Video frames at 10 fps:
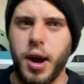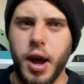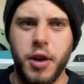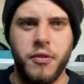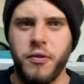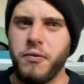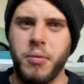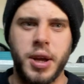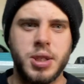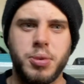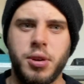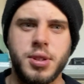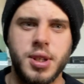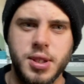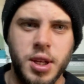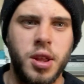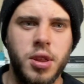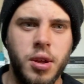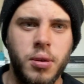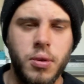if my experience is anything,